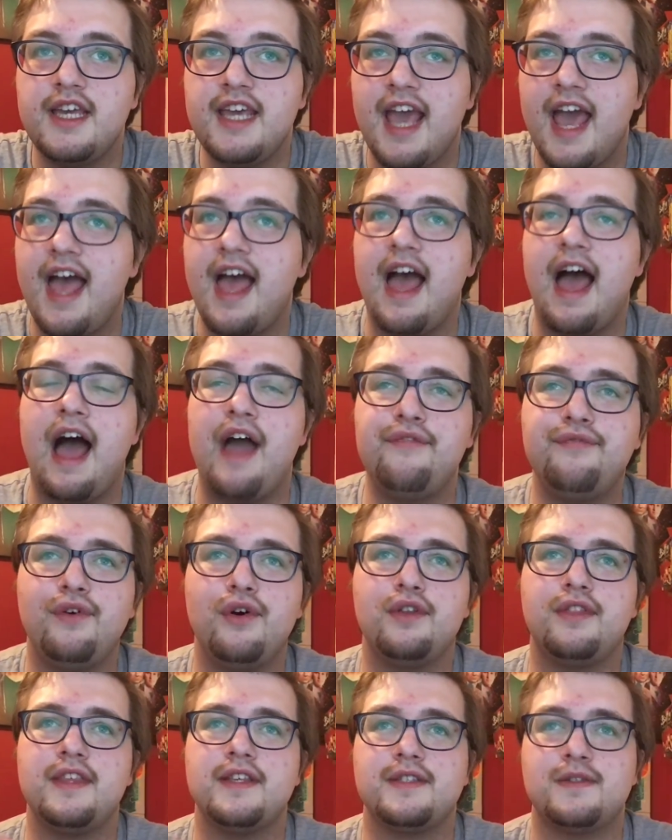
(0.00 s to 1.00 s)
yeah, I
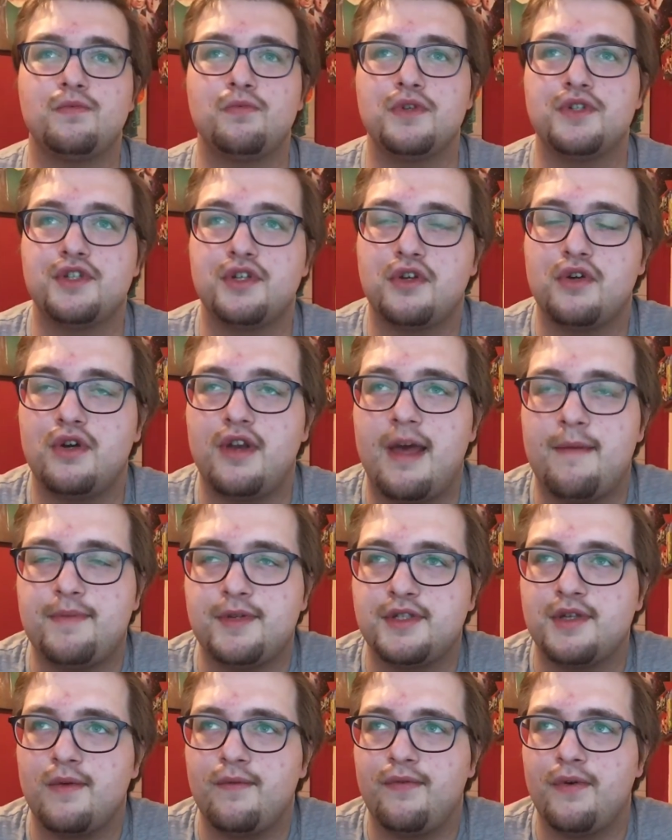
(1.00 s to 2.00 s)
thought this was a good
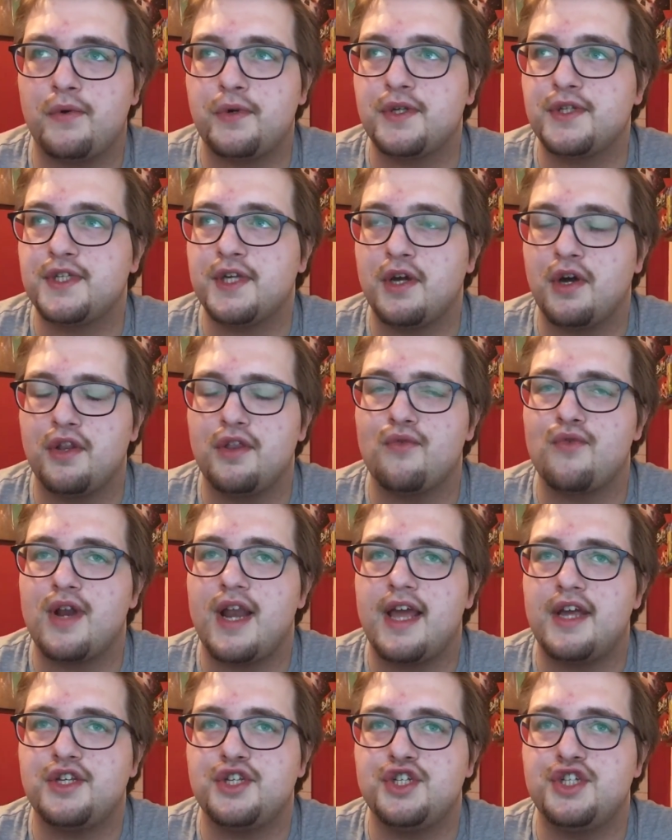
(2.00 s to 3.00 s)
episode focusing on the
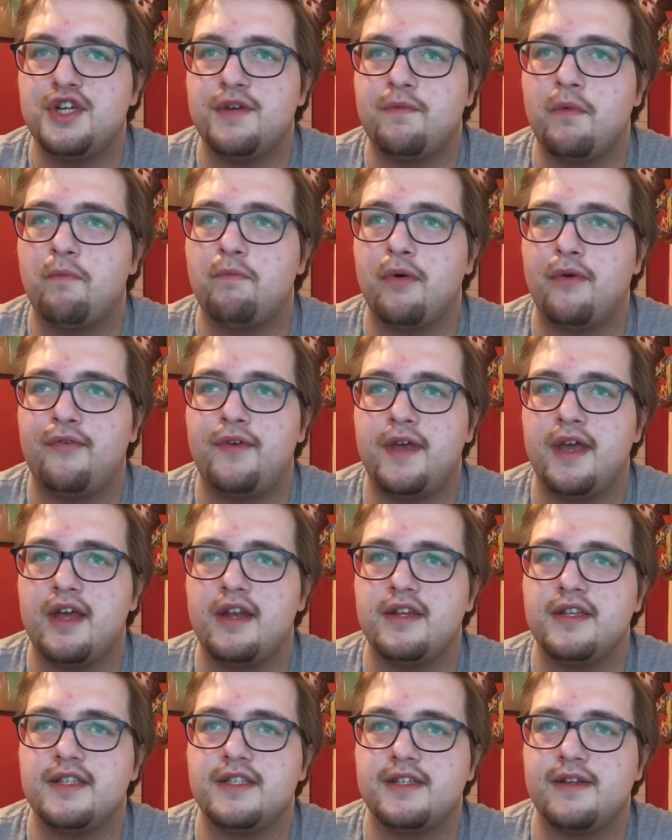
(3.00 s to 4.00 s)
relationship of Buffy
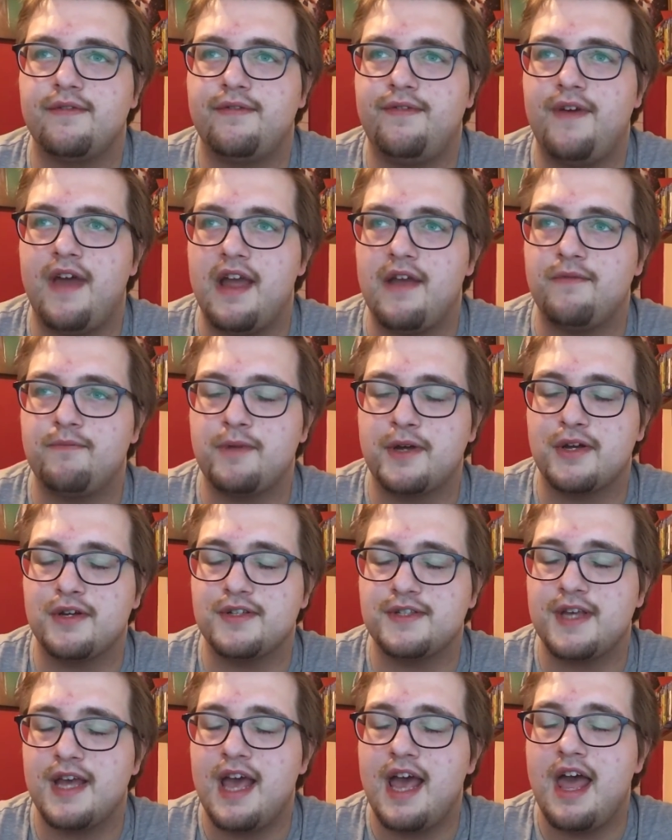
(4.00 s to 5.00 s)
and Faith, because,